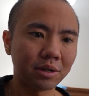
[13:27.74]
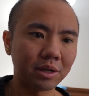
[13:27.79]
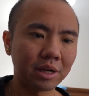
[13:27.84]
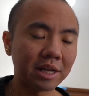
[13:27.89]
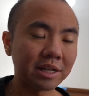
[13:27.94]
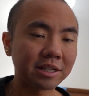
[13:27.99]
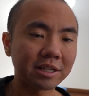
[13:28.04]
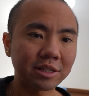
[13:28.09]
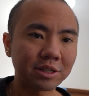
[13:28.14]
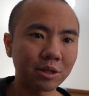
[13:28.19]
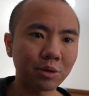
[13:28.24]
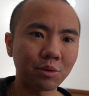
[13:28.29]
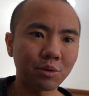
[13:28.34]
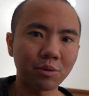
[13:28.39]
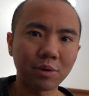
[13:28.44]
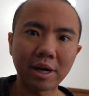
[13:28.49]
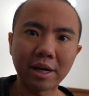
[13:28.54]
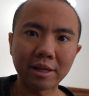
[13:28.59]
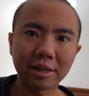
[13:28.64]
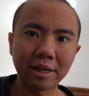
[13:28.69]
it's just so
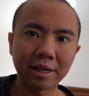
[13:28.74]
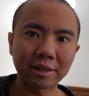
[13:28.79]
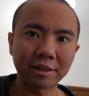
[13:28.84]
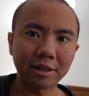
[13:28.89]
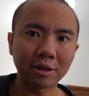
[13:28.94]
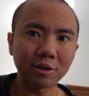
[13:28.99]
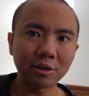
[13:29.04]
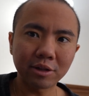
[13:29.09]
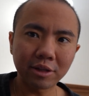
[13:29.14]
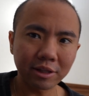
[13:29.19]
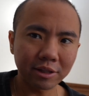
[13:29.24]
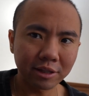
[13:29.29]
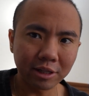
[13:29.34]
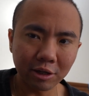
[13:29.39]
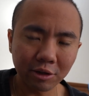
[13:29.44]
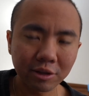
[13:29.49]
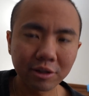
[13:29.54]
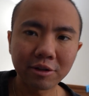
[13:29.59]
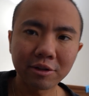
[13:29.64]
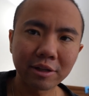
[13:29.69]
great. Like they're
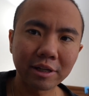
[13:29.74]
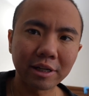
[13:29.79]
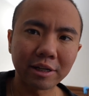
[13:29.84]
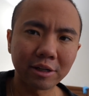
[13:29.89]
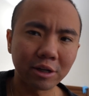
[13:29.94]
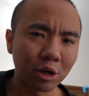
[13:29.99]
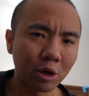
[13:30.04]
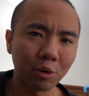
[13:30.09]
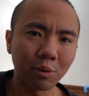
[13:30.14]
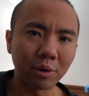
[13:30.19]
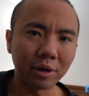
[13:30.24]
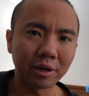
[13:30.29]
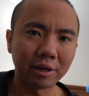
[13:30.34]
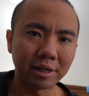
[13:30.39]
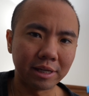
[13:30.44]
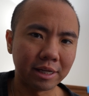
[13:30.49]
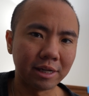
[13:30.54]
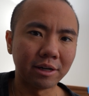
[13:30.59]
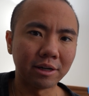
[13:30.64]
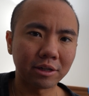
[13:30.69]
literally nowhere
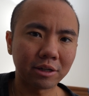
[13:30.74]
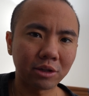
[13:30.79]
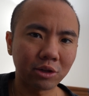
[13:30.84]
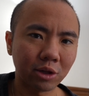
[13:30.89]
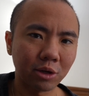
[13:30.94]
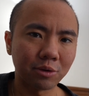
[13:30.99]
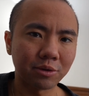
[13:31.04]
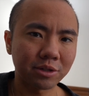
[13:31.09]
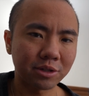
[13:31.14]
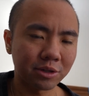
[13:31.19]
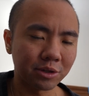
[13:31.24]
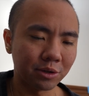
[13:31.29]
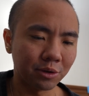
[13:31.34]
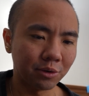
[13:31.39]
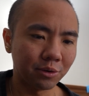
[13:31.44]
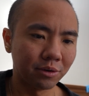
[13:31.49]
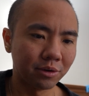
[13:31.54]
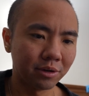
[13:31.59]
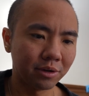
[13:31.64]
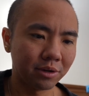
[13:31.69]
near close
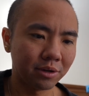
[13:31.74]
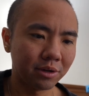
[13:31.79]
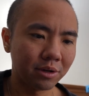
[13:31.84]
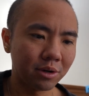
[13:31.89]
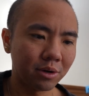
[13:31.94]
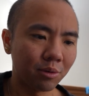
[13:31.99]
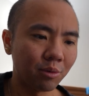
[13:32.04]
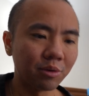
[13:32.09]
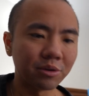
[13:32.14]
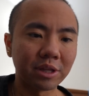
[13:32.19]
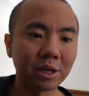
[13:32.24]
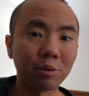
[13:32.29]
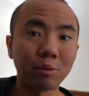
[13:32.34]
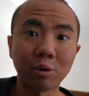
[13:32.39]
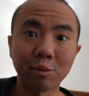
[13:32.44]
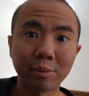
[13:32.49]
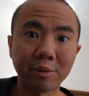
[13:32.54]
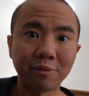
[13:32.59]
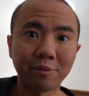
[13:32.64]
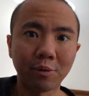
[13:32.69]
to what they were
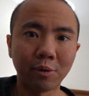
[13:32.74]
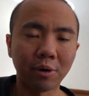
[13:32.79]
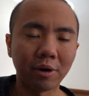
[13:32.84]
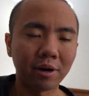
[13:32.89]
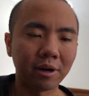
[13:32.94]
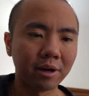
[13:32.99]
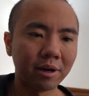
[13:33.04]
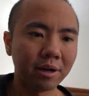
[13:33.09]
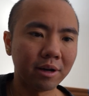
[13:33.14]
before.